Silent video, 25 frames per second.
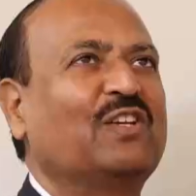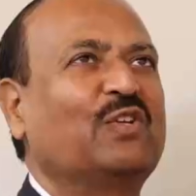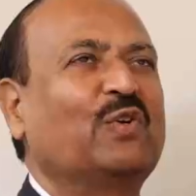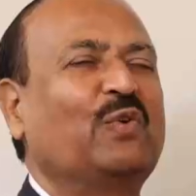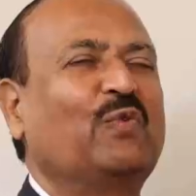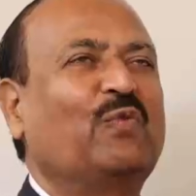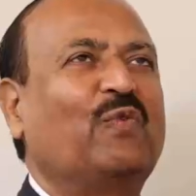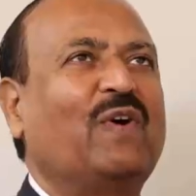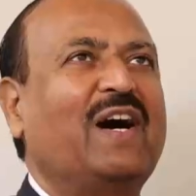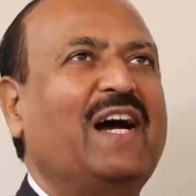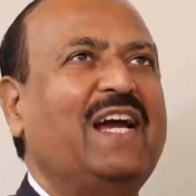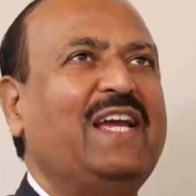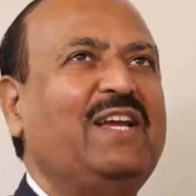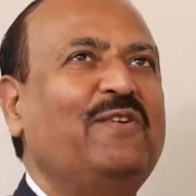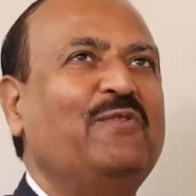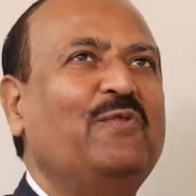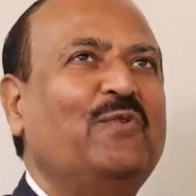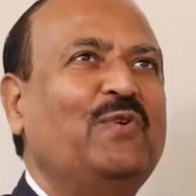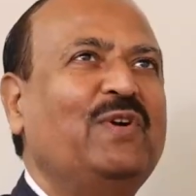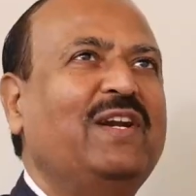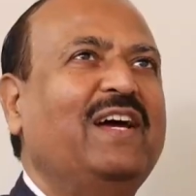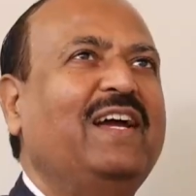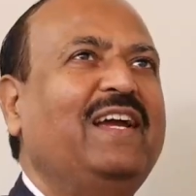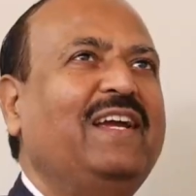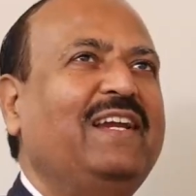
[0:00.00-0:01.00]
So why
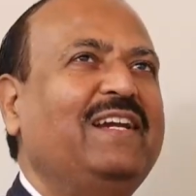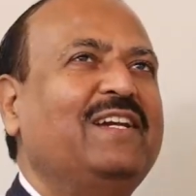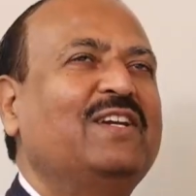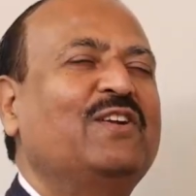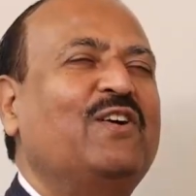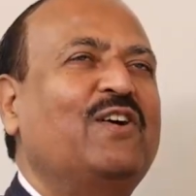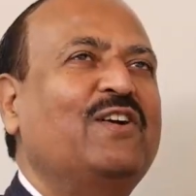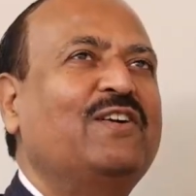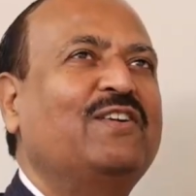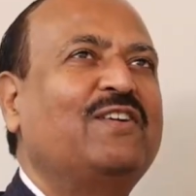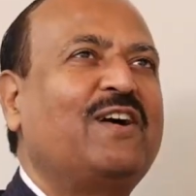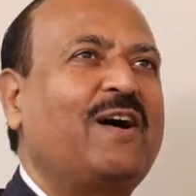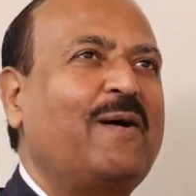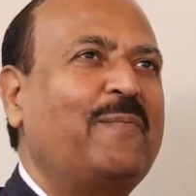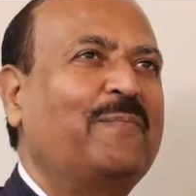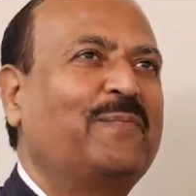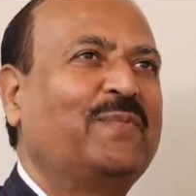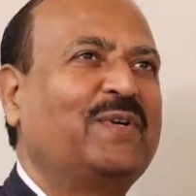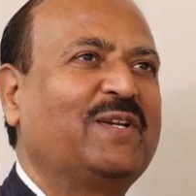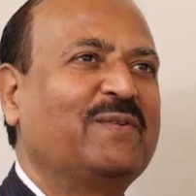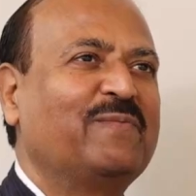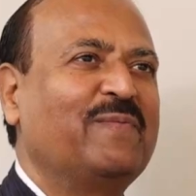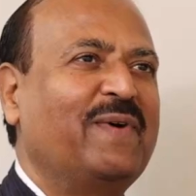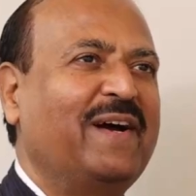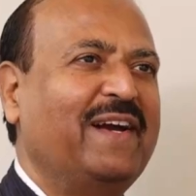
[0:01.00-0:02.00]
would I not
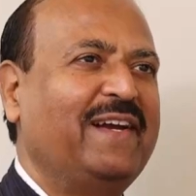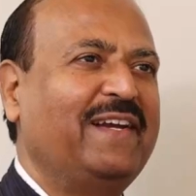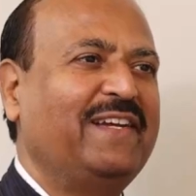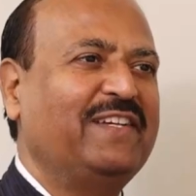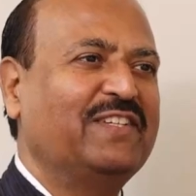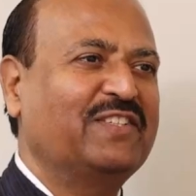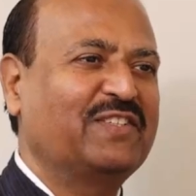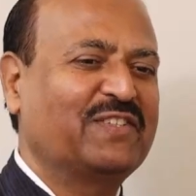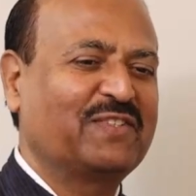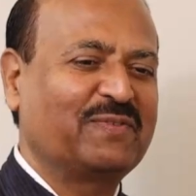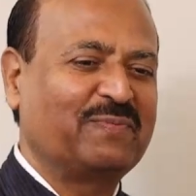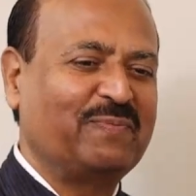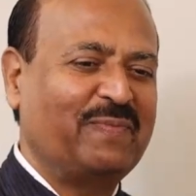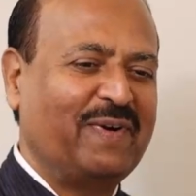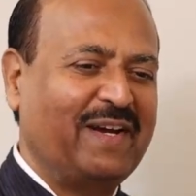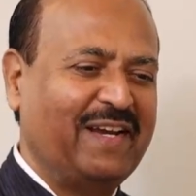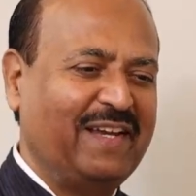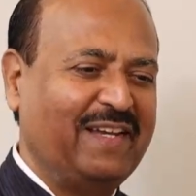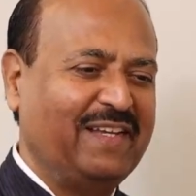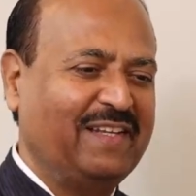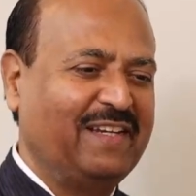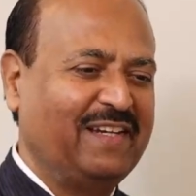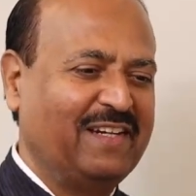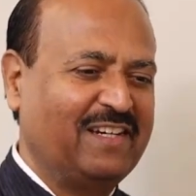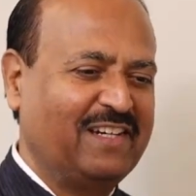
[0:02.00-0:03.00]
optimize
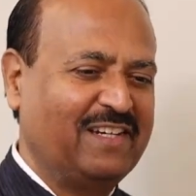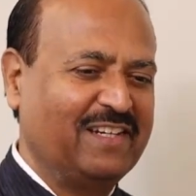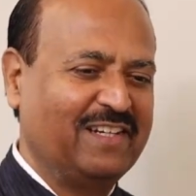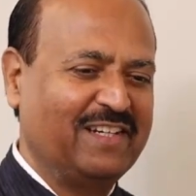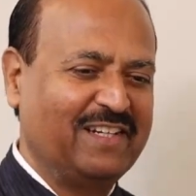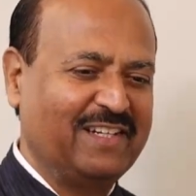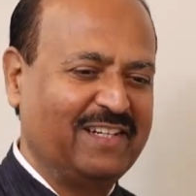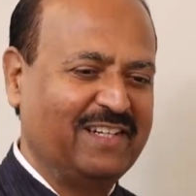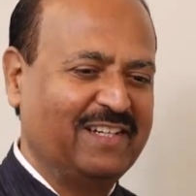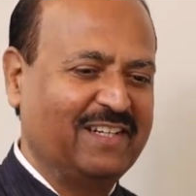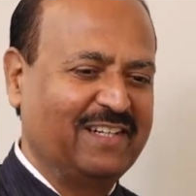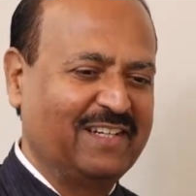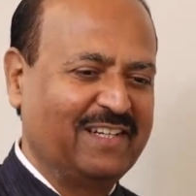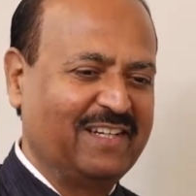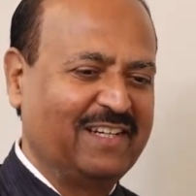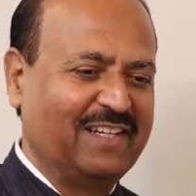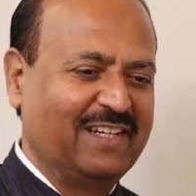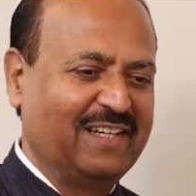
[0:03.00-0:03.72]
my return